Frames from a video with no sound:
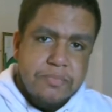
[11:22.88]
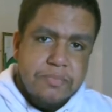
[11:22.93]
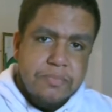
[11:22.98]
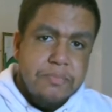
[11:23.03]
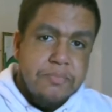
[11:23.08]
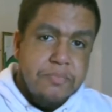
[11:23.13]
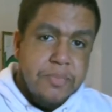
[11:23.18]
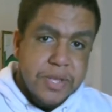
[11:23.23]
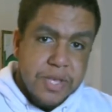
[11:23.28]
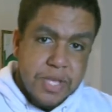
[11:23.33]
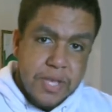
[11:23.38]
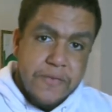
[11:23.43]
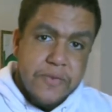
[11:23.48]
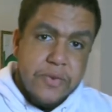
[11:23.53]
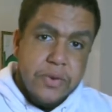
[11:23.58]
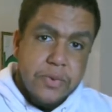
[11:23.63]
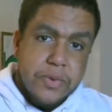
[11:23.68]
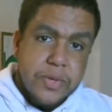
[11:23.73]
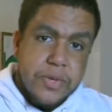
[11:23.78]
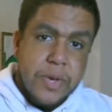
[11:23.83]
been
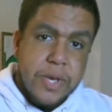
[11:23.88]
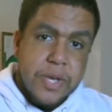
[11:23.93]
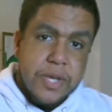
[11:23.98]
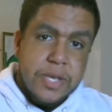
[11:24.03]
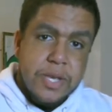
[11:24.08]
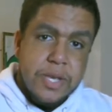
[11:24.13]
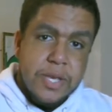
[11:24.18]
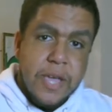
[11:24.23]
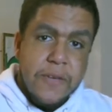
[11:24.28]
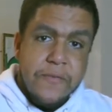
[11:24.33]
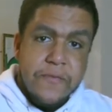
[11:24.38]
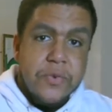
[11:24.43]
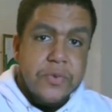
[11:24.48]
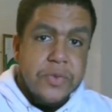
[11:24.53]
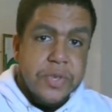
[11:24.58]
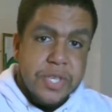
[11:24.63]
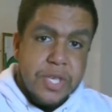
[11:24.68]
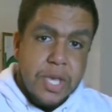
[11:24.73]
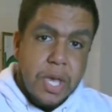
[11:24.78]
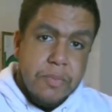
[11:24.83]
difficult to actually get through
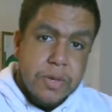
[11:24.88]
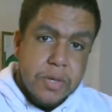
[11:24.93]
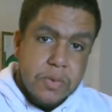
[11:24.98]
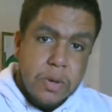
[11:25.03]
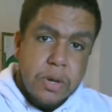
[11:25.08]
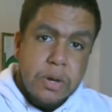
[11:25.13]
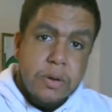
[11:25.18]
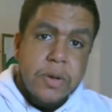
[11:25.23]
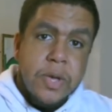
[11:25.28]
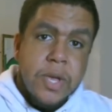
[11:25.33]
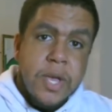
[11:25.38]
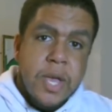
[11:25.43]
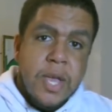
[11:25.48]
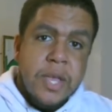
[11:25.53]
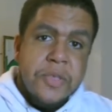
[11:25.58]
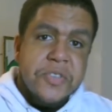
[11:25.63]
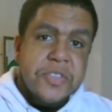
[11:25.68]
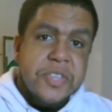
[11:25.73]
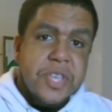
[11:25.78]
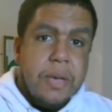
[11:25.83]
this game as well.
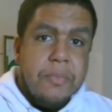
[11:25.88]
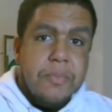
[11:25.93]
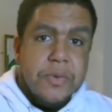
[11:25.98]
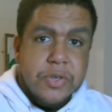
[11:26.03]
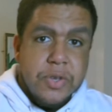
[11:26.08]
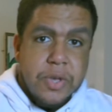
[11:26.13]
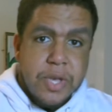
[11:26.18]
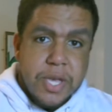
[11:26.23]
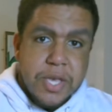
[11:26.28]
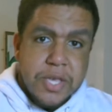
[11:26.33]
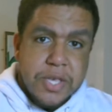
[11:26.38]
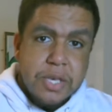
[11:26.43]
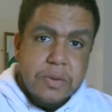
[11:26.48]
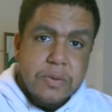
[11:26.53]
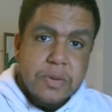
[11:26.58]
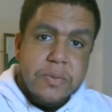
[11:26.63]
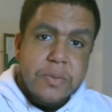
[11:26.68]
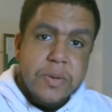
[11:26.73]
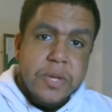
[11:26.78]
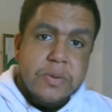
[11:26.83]
This game is not easy,
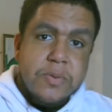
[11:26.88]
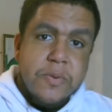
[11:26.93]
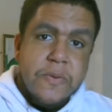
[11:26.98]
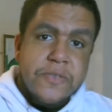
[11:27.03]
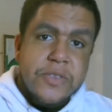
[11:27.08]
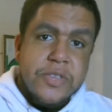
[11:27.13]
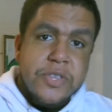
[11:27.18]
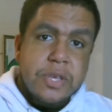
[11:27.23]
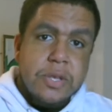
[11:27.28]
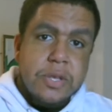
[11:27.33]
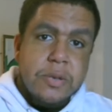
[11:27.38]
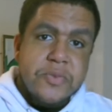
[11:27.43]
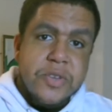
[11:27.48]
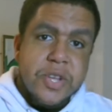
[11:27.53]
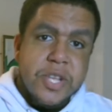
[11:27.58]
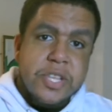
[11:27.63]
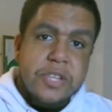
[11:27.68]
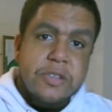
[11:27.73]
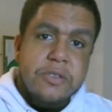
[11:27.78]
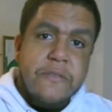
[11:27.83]
especially with the certain
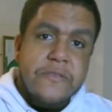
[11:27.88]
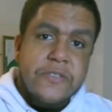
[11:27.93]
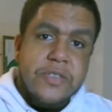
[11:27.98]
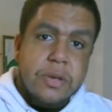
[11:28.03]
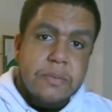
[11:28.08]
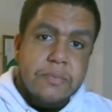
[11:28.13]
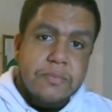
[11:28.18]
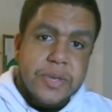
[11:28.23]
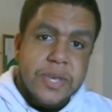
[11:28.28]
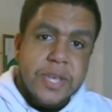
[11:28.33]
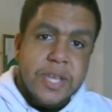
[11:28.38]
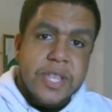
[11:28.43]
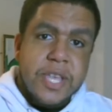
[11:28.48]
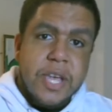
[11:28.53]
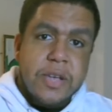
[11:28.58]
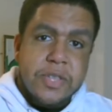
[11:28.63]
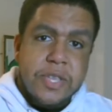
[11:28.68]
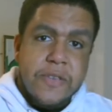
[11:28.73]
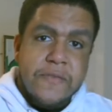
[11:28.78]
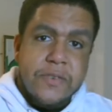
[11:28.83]
objectives you have to complete and
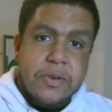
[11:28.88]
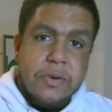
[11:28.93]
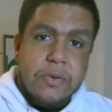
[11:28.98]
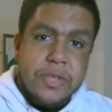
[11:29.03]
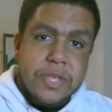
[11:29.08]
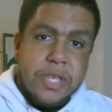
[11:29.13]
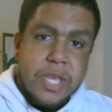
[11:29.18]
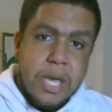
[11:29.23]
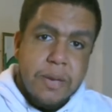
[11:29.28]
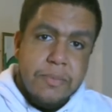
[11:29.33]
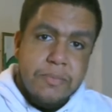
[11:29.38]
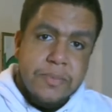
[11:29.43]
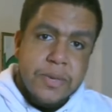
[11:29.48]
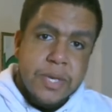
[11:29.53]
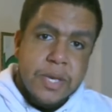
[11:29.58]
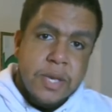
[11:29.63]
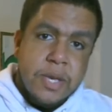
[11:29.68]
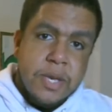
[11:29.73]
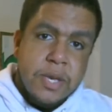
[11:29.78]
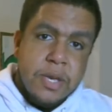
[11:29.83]
how difficult the game
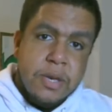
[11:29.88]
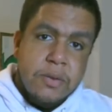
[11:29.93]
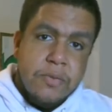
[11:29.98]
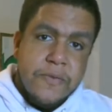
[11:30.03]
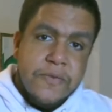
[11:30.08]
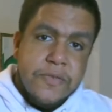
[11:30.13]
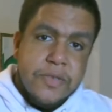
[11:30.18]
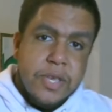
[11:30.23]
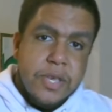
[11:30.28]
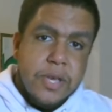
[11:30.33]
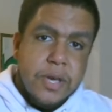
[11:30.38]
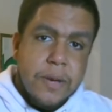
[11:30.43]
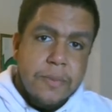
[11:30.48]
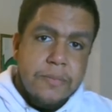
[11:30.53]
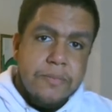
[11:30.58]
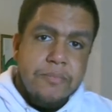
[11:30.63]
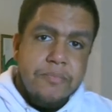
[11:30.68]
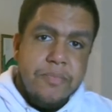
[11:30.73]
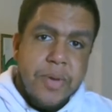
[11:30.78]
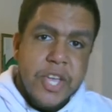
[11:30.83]
with the
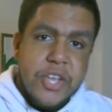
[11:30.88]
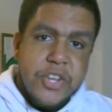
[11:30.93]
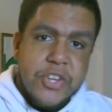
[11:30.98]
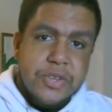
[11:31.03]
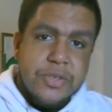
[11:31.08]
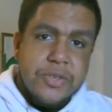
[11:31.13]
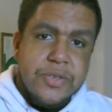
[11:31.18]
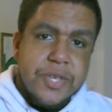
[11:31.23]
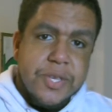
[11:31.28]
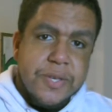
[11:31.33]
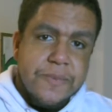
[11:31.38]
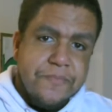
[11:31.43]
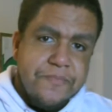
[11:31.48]
patients